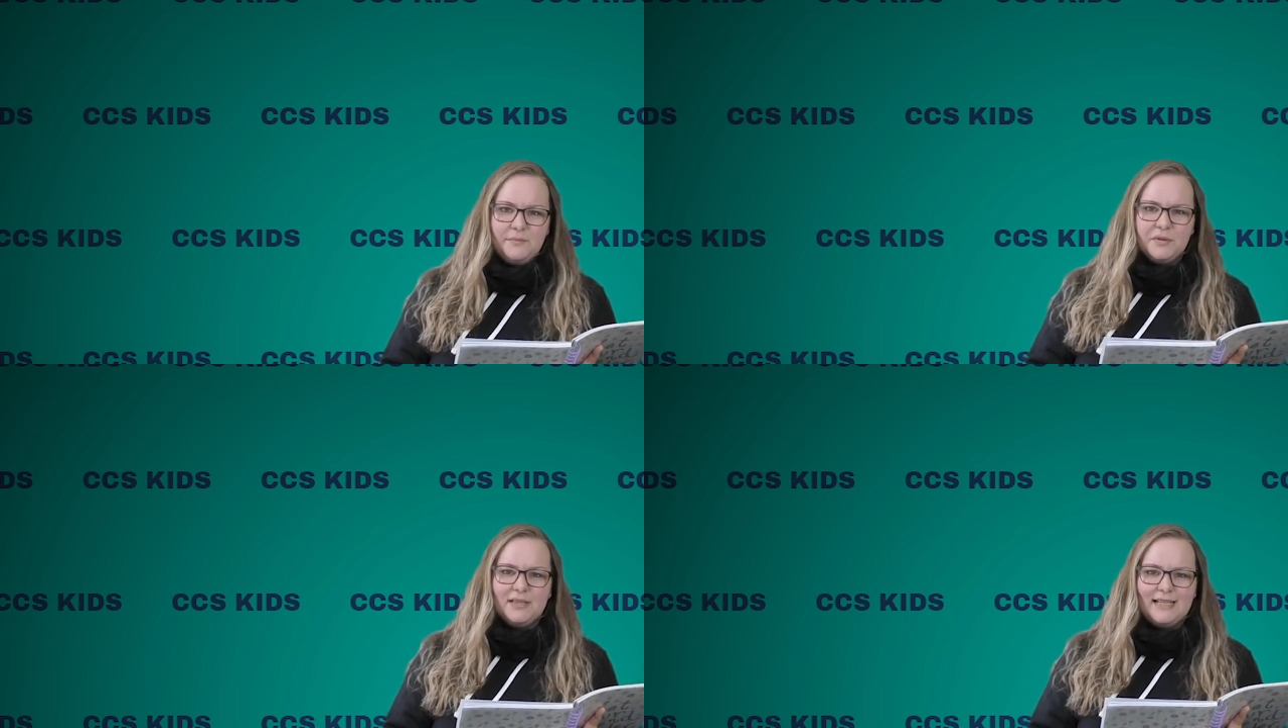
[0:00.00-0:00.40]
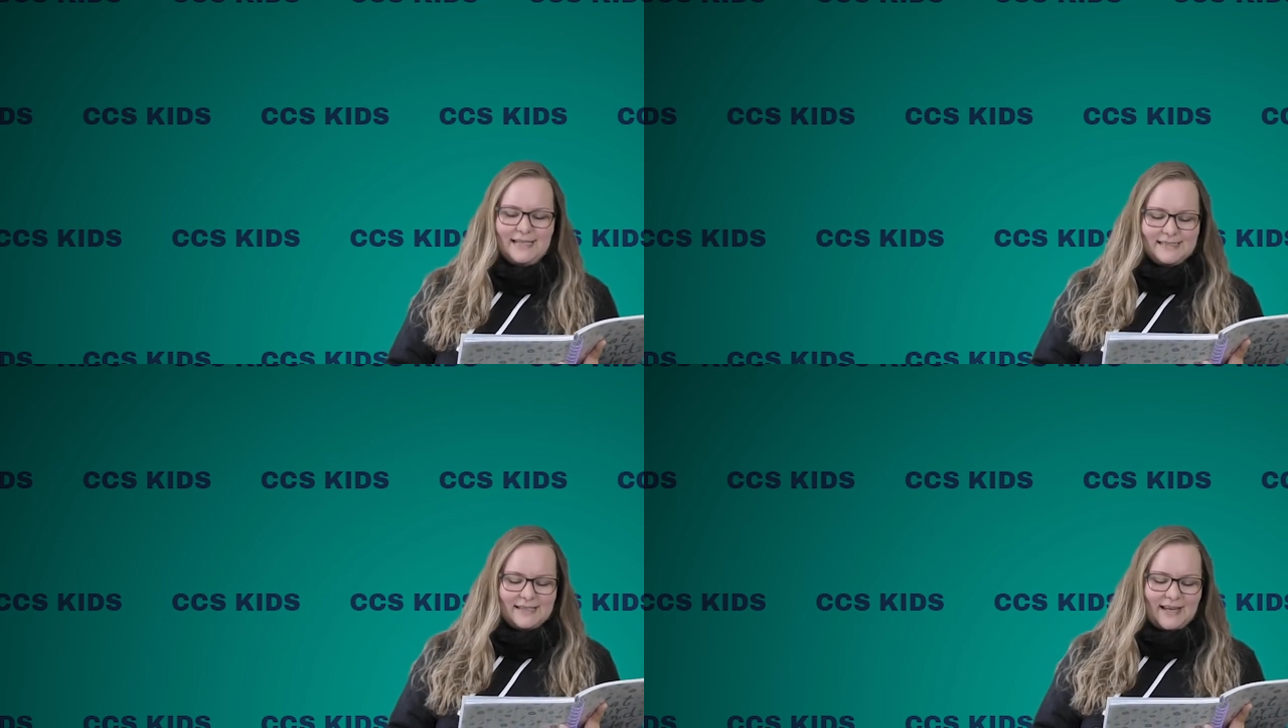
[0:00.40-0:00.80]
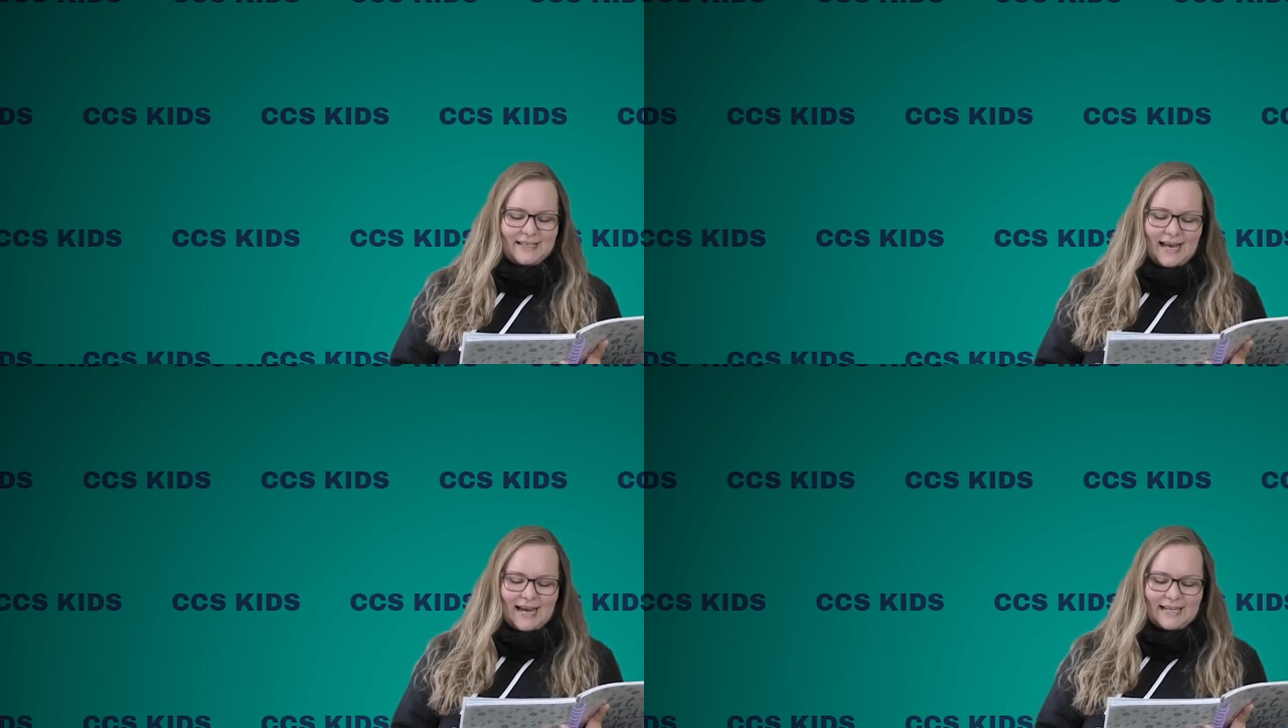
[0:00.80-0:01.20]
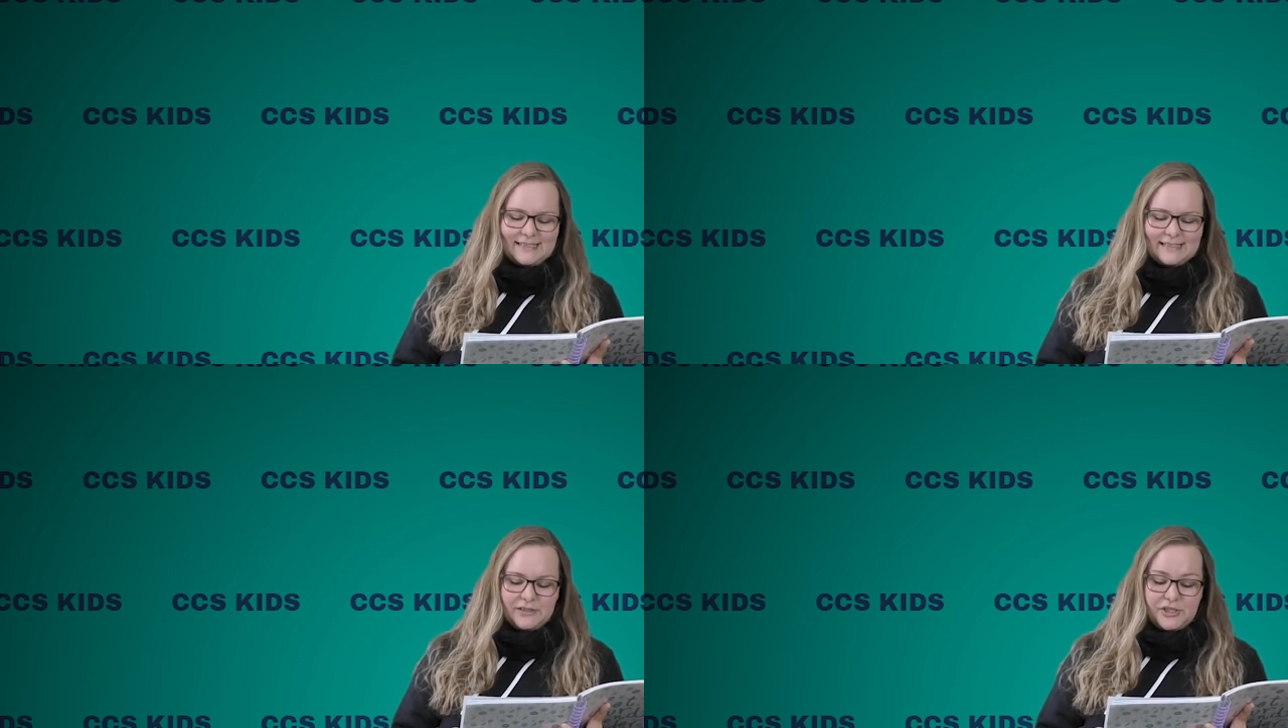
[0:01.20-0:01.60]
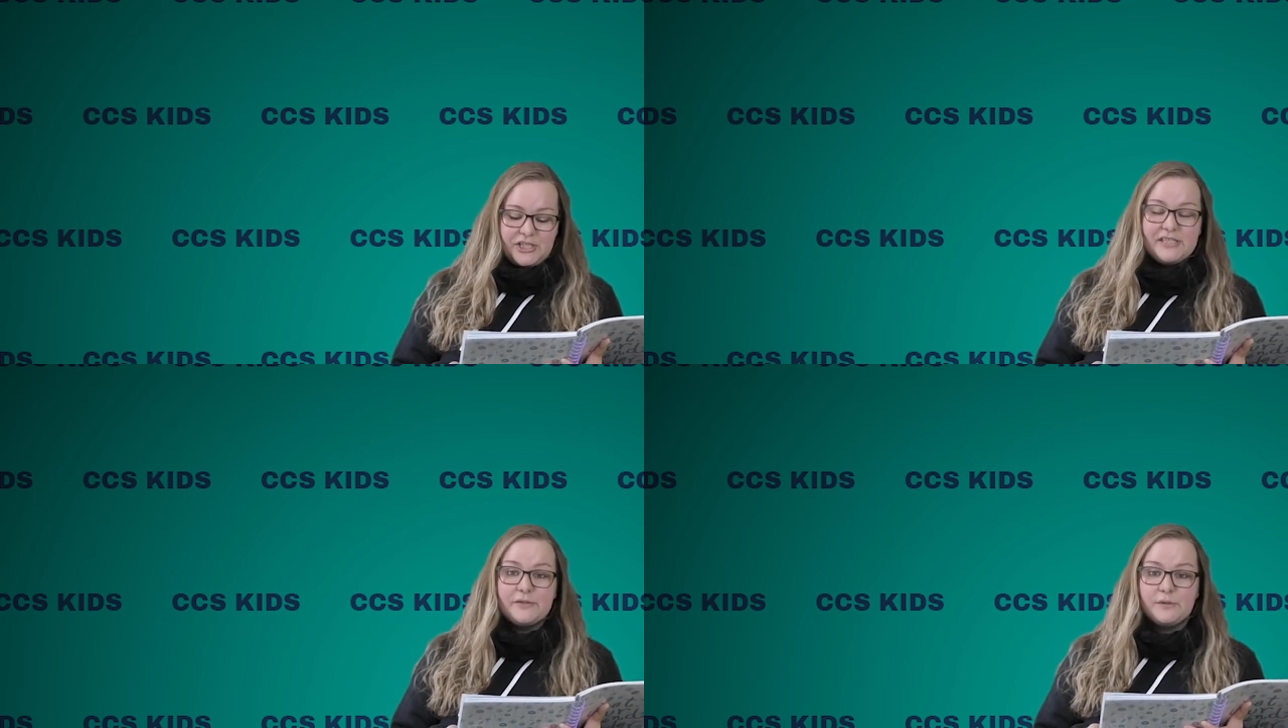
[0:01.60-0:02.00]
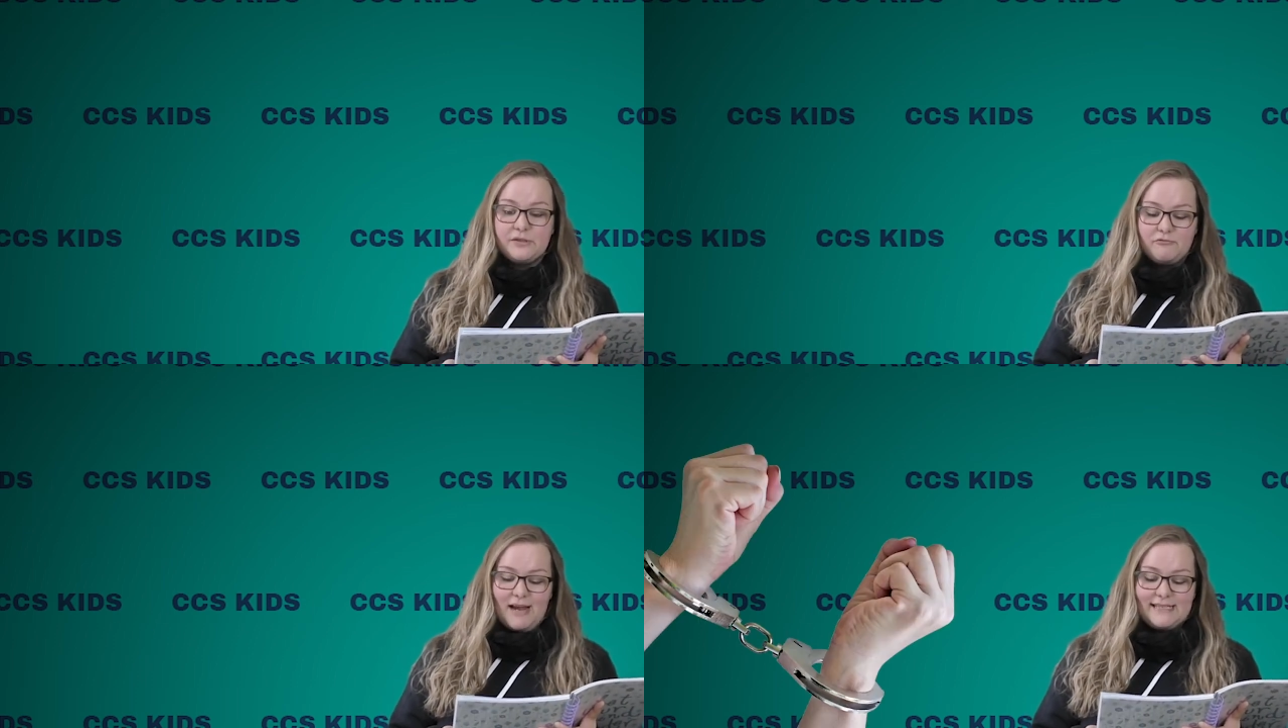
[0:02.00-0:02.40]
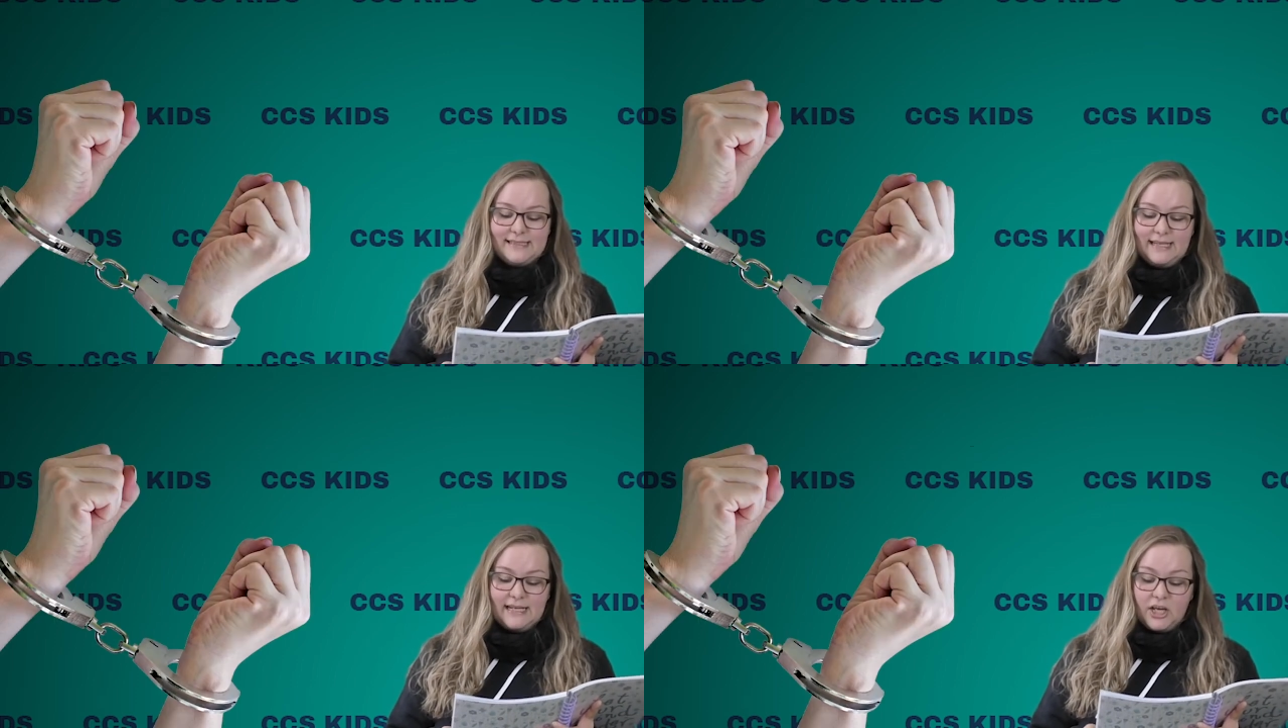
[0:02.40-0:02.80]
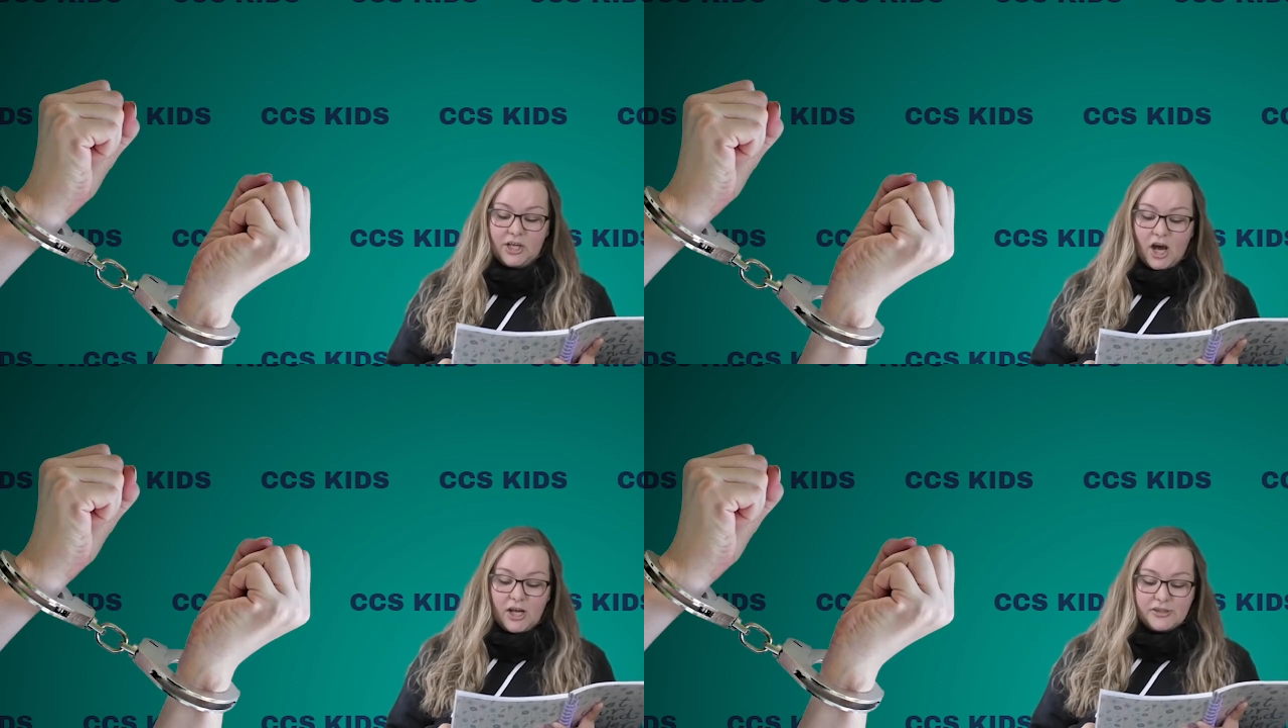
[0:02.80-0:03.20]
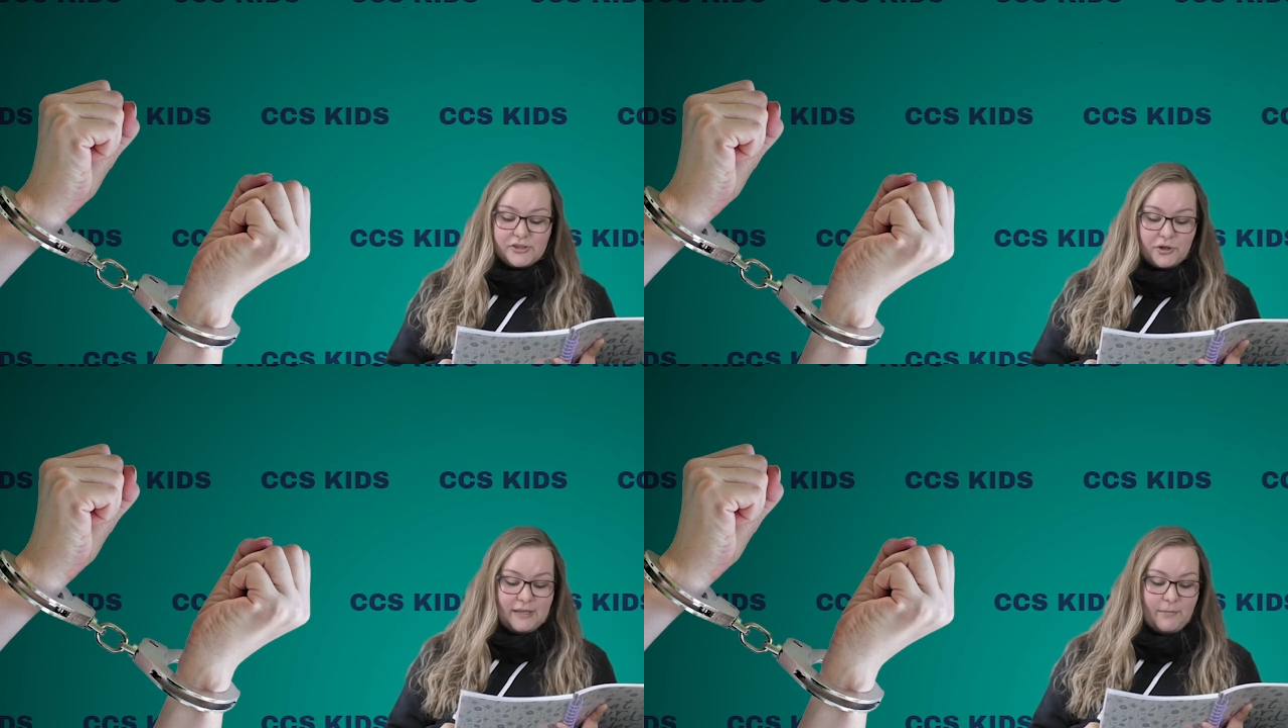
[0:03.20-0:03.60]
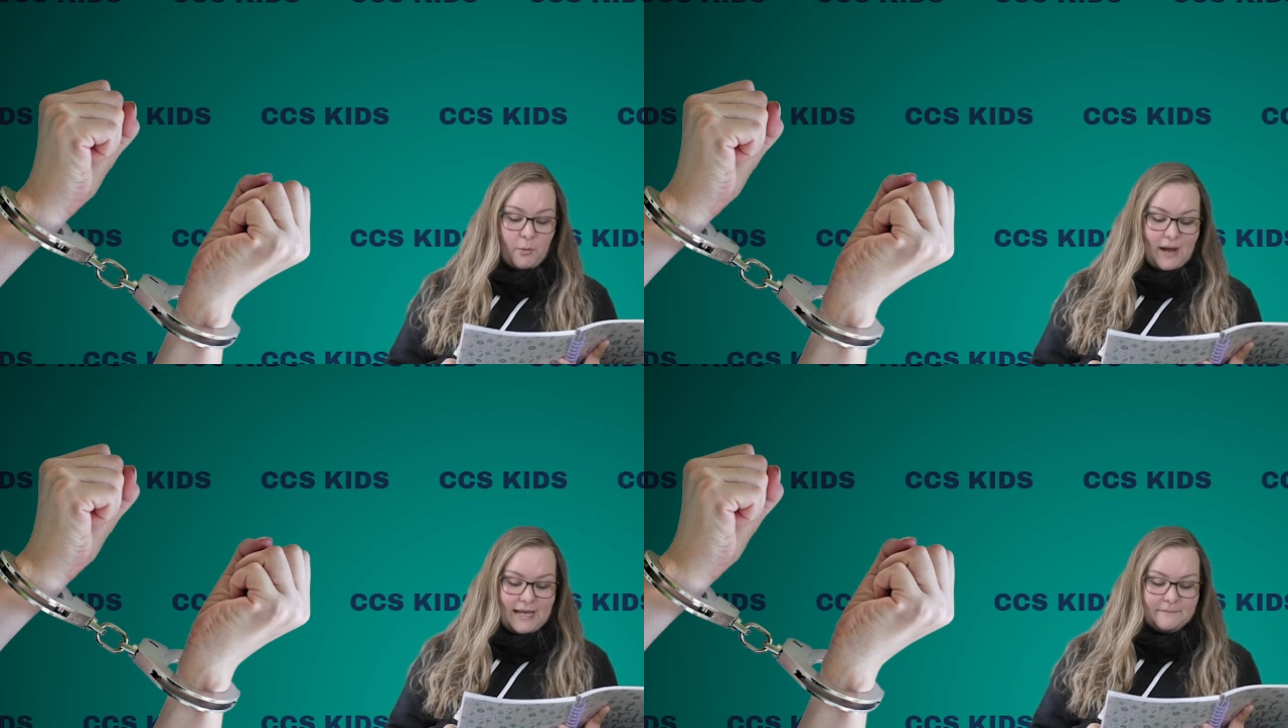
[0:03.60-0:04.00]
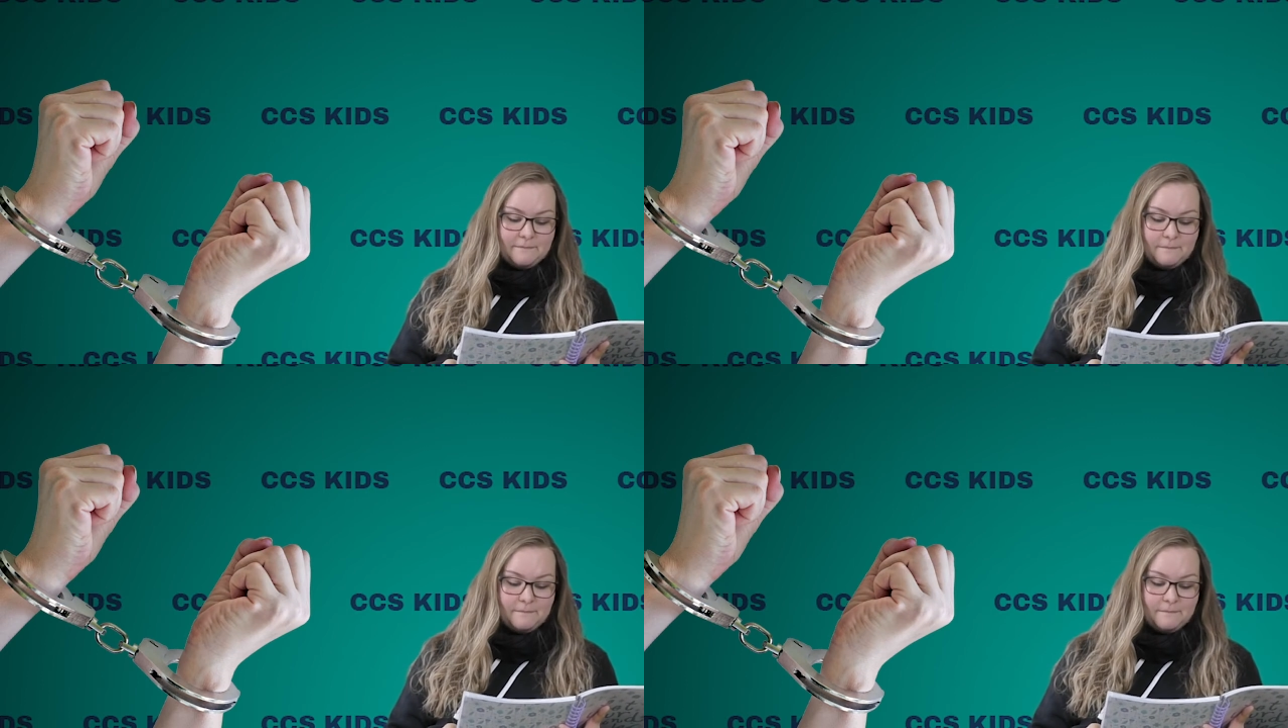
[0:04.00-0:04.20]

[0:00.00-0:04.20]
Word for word: But later that night, Jesus was arrested and guards took him away.